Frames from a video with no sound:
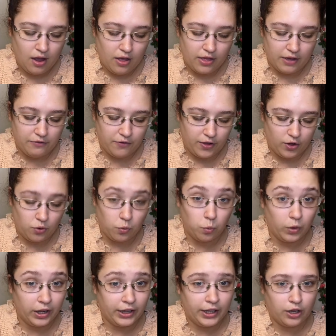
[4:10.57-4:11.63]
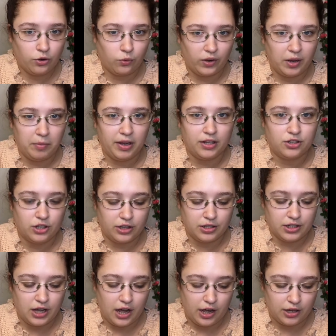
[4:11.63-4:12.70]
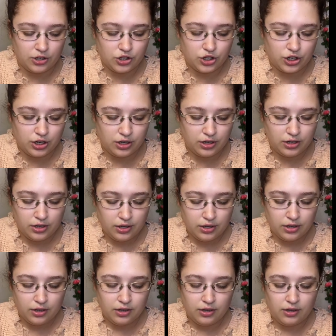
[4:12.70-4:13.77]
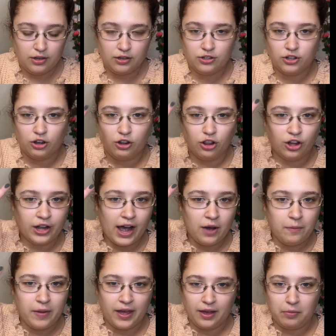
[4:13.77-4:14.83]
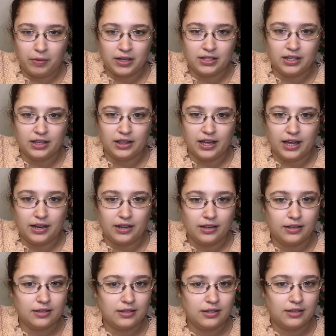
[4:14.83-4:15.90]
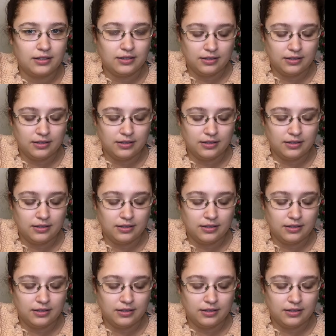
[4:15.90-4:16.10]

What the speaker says: They feel really creamy to the touch. So look how pigmented that is.